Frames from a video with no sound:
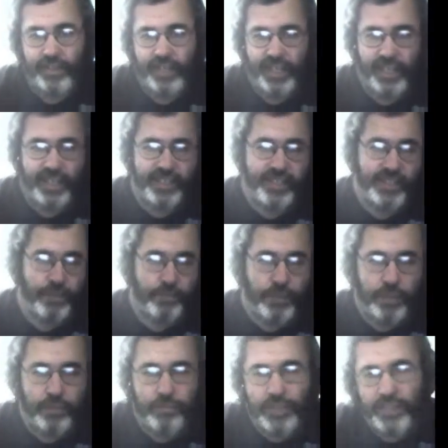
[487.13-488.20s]
That
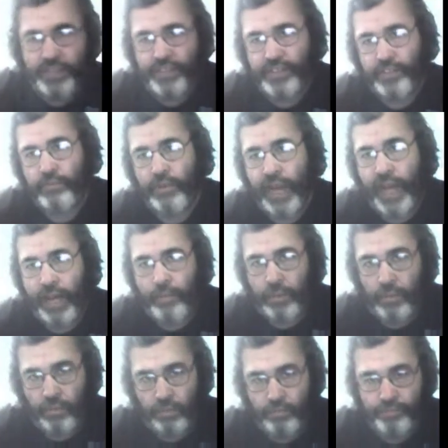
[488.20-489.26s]
simply means the
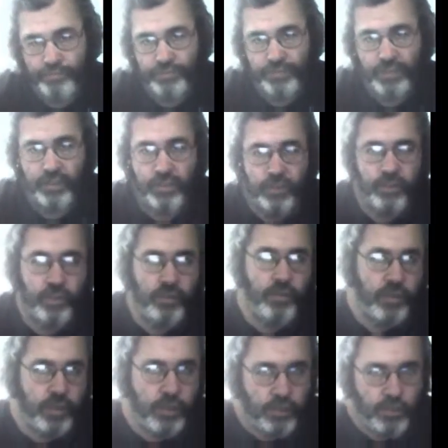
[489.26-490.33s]
rabble,
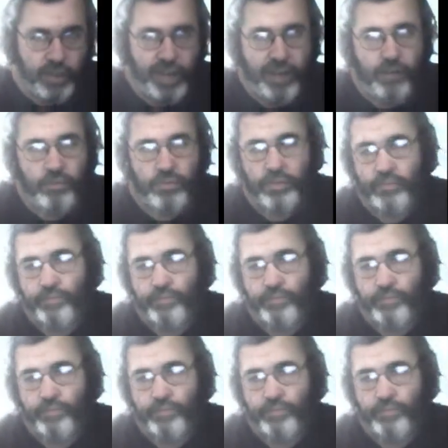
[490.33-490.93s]
the crowd.